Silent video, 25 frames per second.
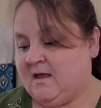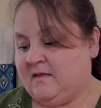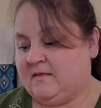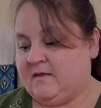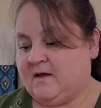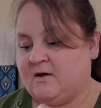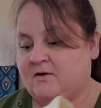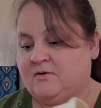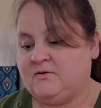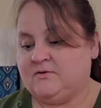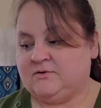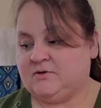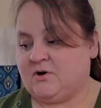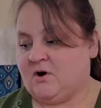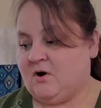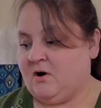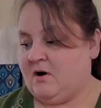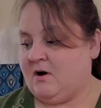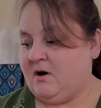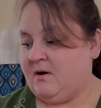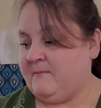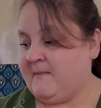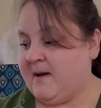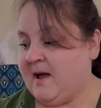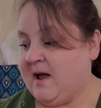those
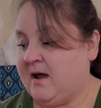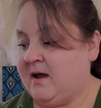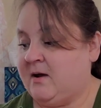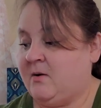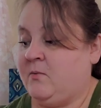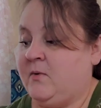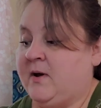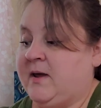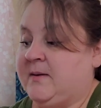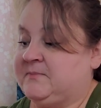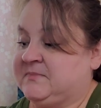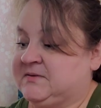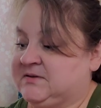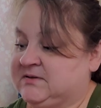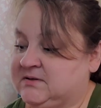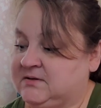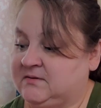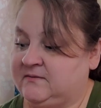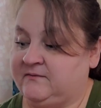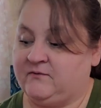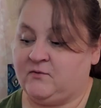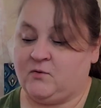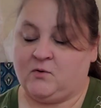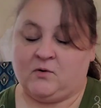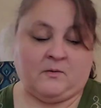are my whips
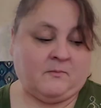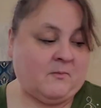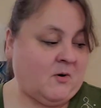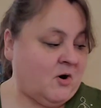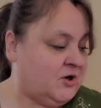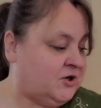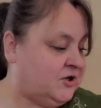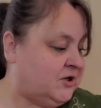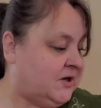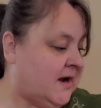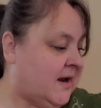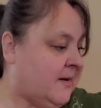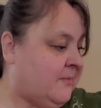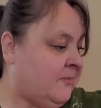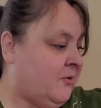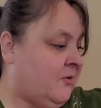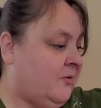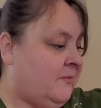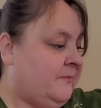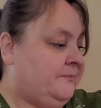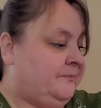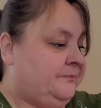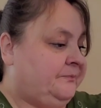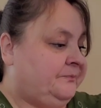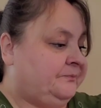for March and April.